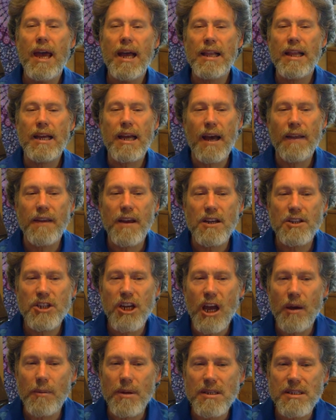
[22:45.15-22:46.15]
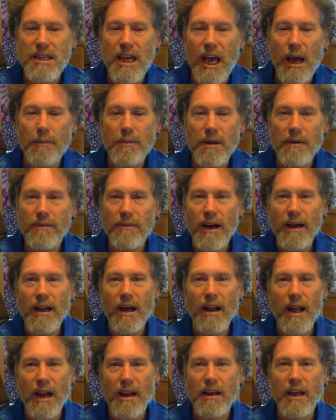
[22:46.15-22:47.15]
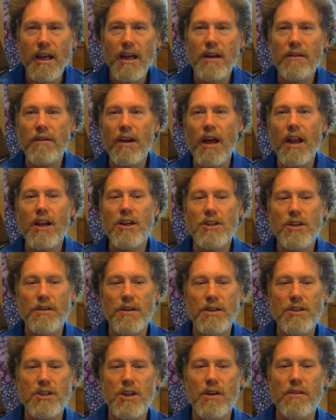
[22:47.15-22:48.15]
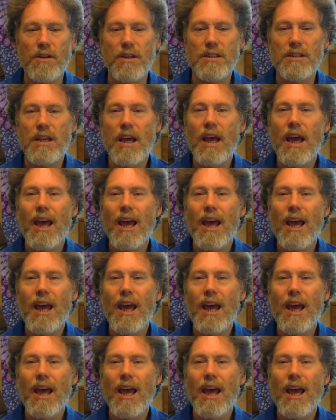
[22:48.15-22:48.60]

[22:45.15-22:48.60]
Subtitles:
click on the Enchantments tab to find out how to take advantage of this service.